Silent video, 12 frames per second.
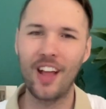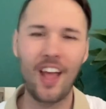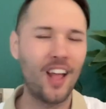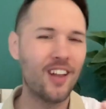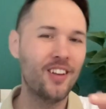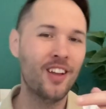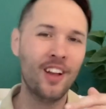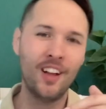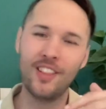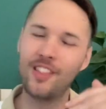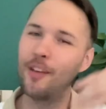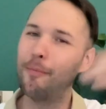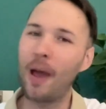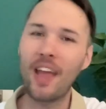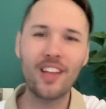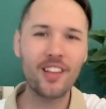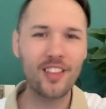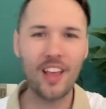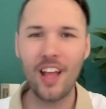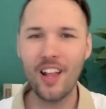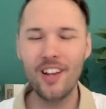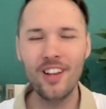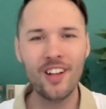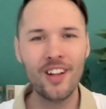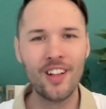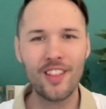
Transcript: And the bank said